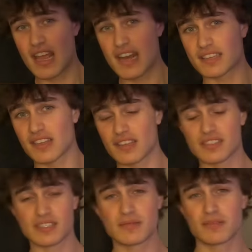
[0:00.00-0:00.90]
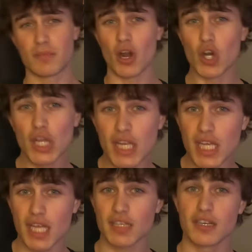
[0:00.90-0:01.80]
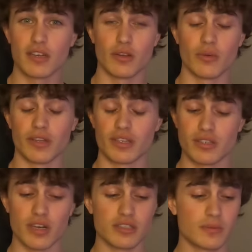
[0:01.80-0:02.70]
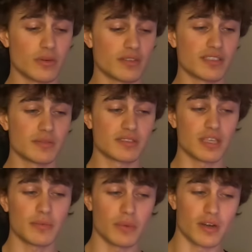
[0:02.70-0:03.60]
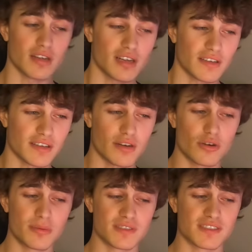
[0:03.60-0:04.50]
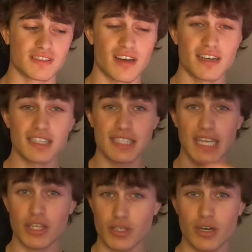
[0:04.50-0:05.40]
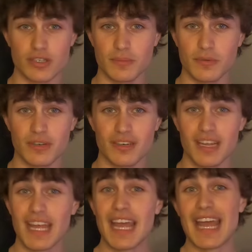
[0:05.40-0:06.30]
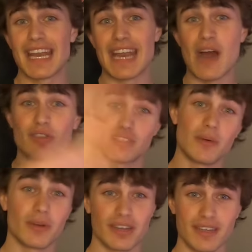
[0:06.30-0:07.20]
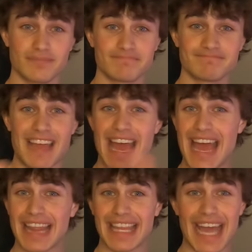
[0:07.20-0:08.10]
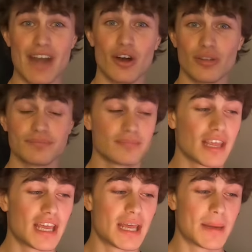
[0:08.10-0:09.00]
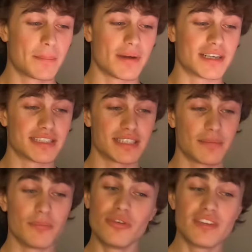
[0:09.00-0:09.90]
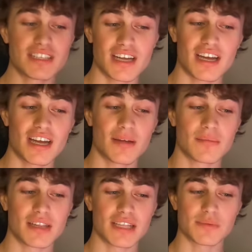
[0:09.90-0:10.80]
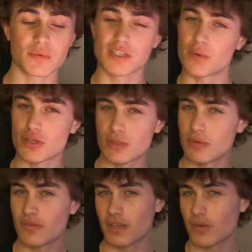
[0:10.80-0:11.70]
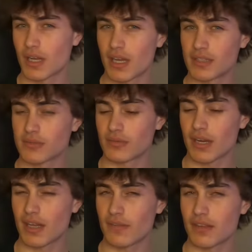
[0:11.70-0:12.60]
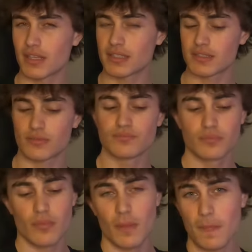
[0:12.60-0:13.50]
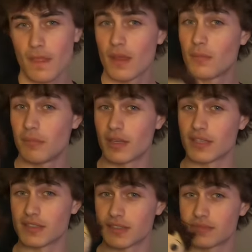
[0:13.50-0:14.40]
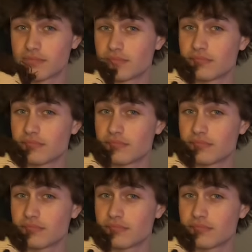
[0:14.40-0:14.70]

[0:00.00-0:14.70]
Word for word: it's like sparkly. I need to get a new one. The charger port on this one stopped working because I got a whole bunch of sawdust in the charger port. Now it's not working, like at all. But movie time. Let's let's watch the movie, you guys. Are we ready for this? Because